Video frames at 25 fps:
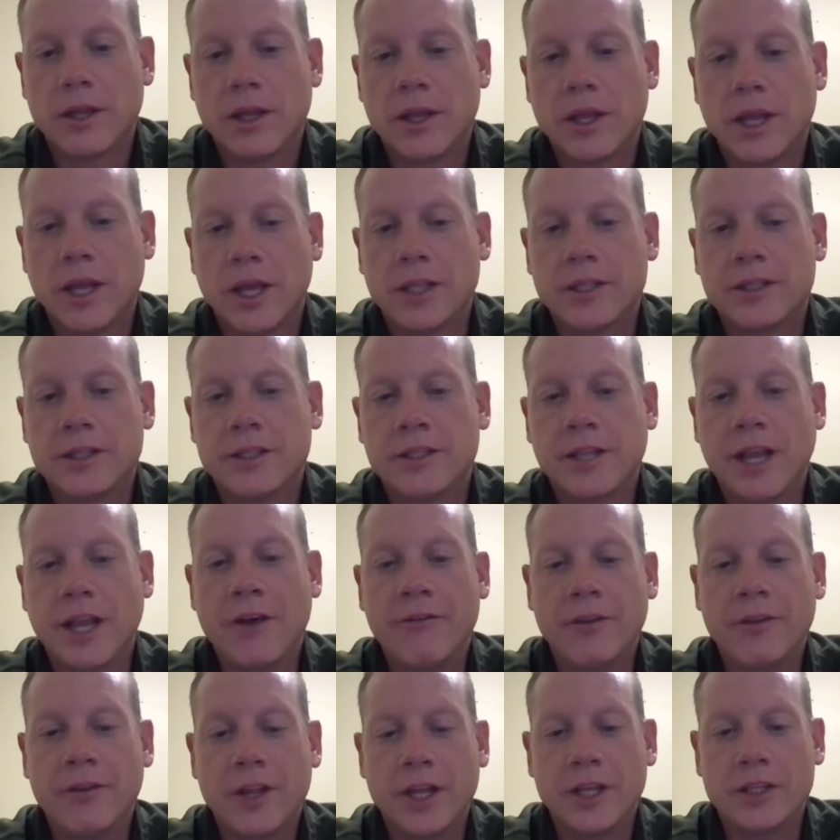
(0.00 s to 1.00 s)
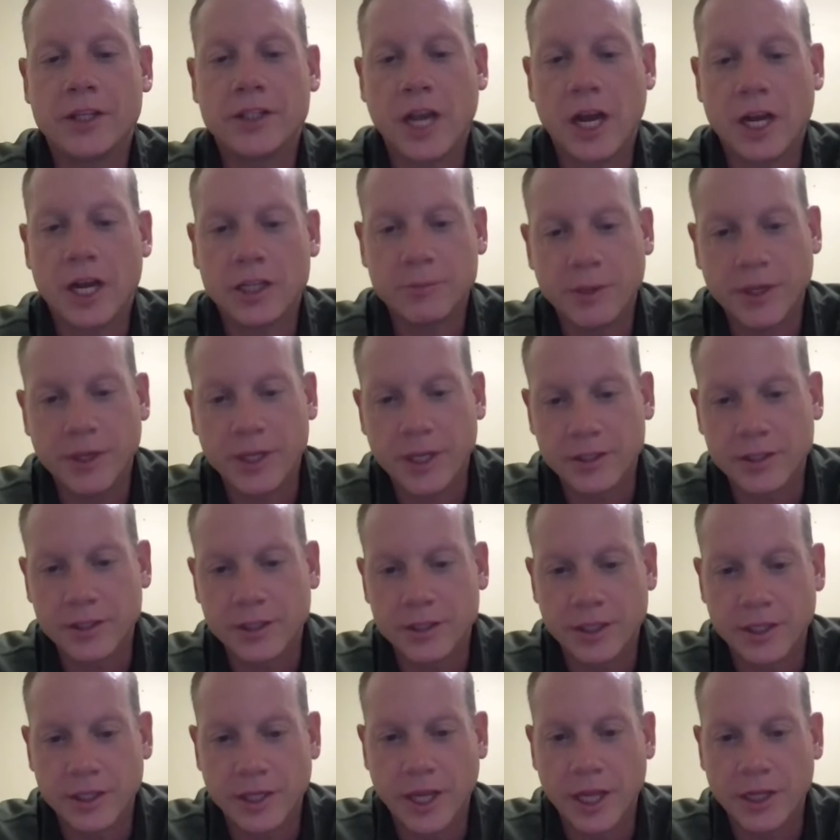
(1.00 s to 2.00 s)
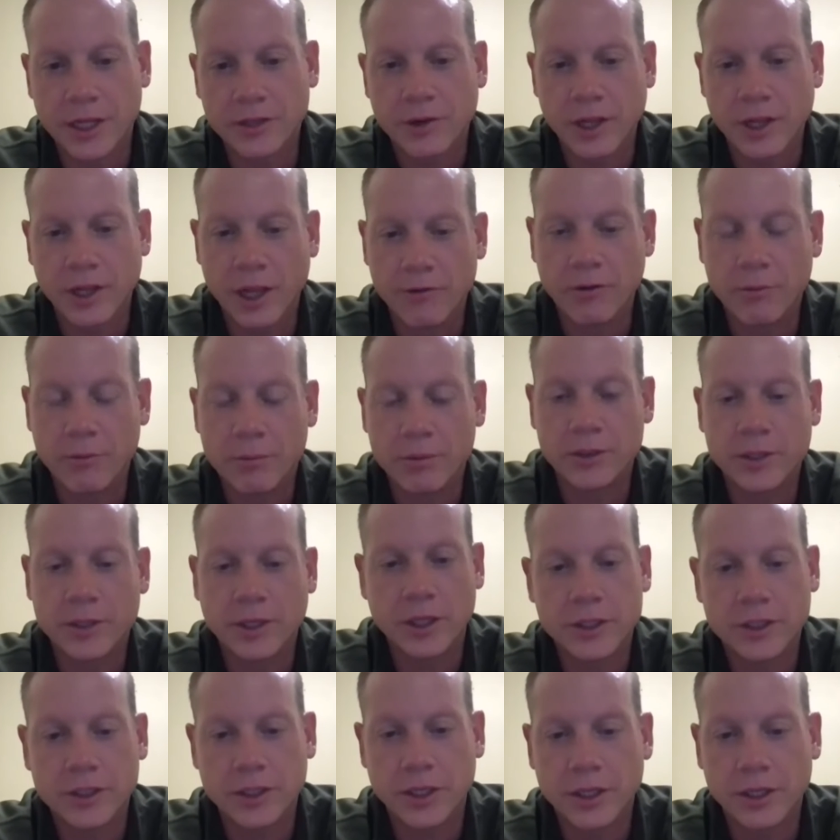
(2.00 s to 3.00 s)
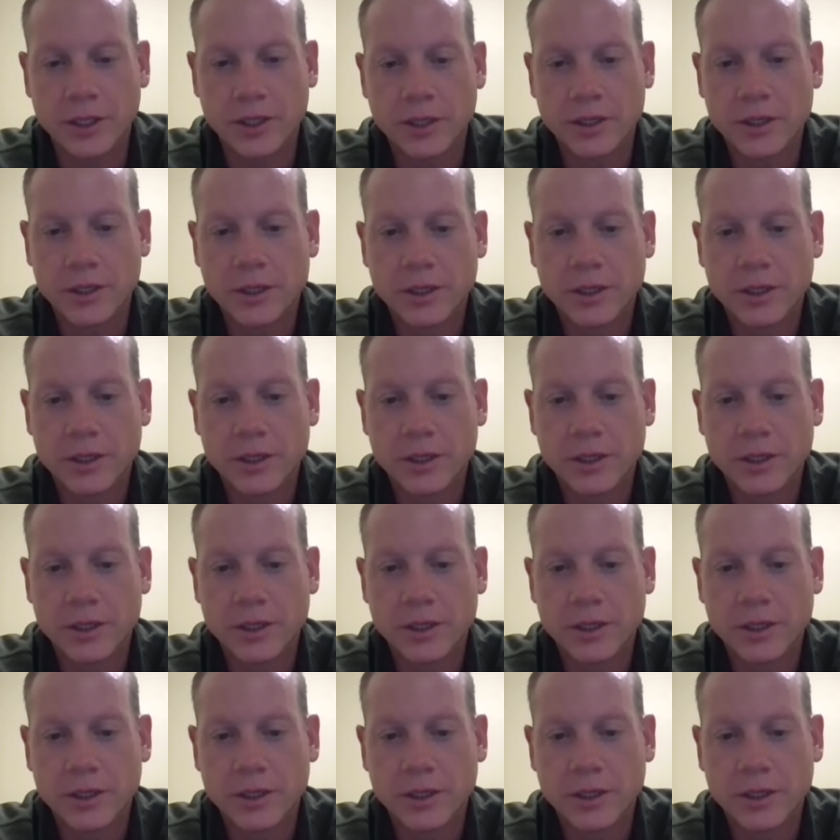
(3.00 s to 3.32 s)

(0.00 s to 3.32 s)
it's definitely a challenge because it's an entry level position.